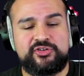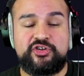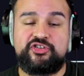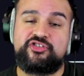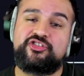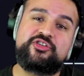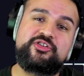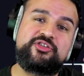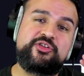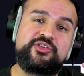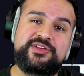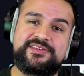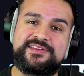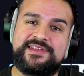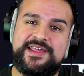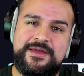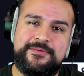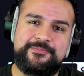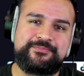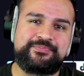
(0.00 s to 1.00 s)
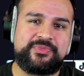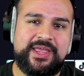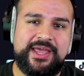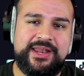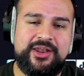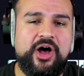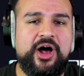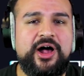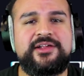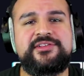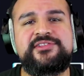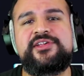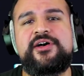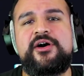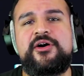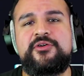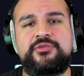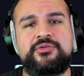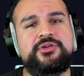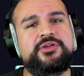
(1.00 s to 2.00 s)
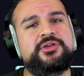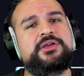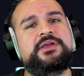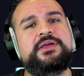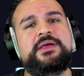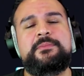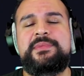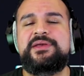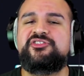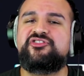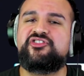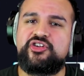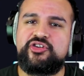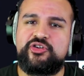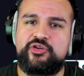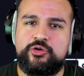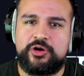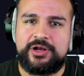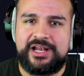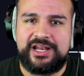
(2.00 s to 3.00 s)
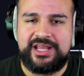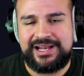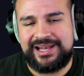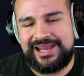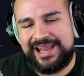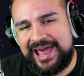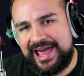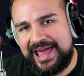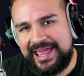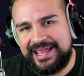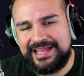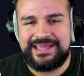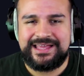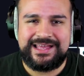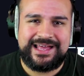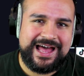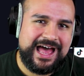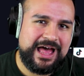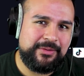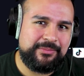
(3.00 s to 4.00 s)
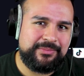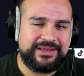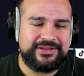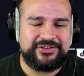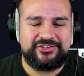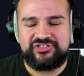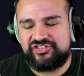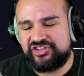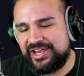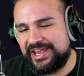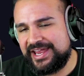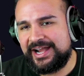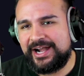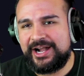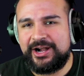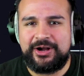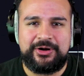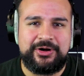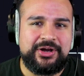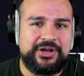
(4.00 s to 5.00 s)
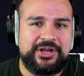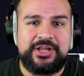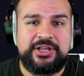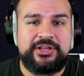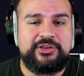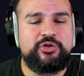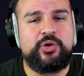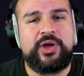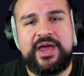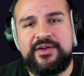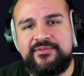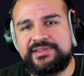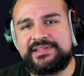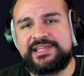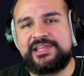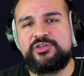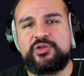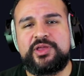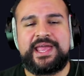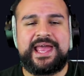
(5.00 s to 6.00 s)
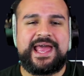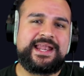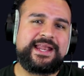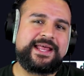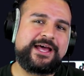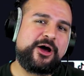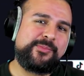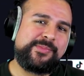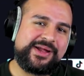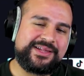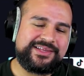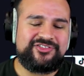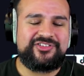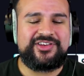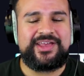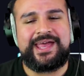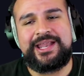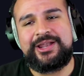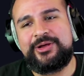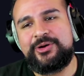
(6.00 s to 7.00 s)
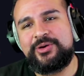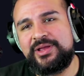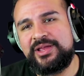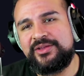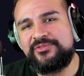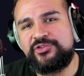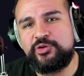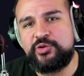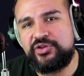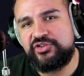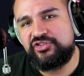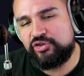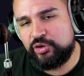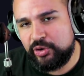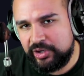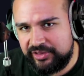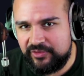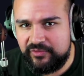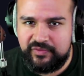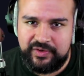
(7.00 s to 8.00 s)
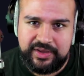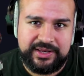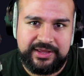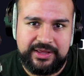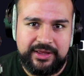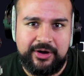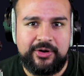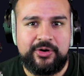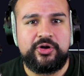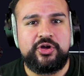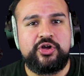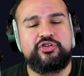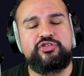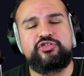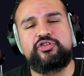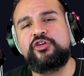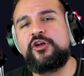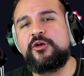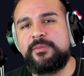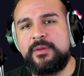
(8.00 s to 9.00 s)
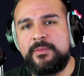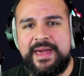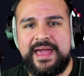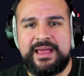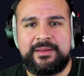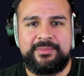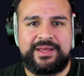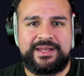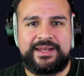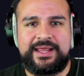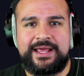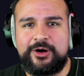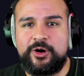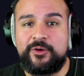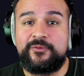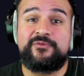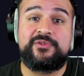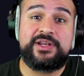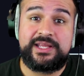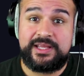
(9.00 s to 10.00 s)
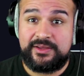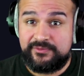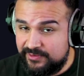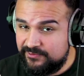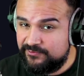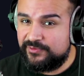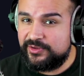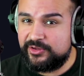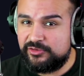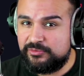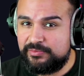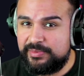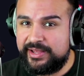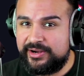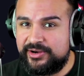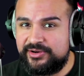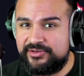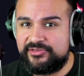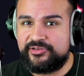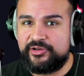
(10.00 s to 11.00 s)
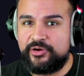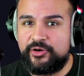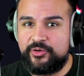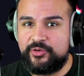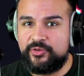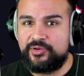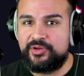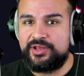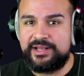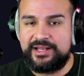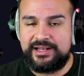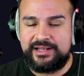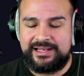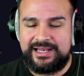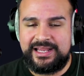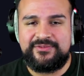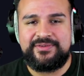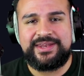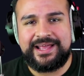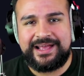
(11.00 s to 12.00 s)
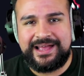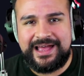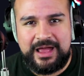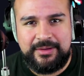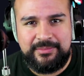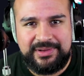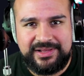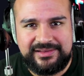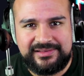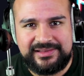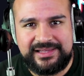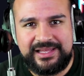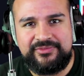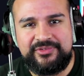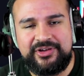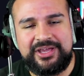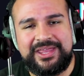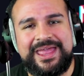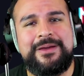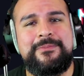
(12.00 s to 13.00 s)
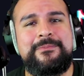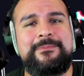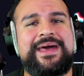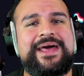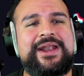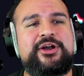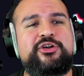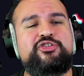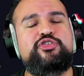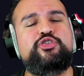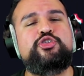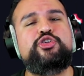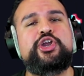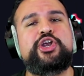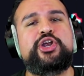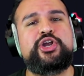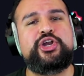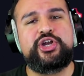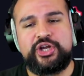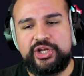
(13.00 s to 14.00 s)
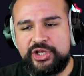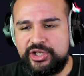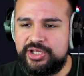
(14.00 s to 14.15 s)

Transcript: you should do the same and also like comment share do everything you can to help out the channel if you enjoy the video Junior will be back Monday, hopefully, if he feels better. So leave in the comments, leave a get better, Junior.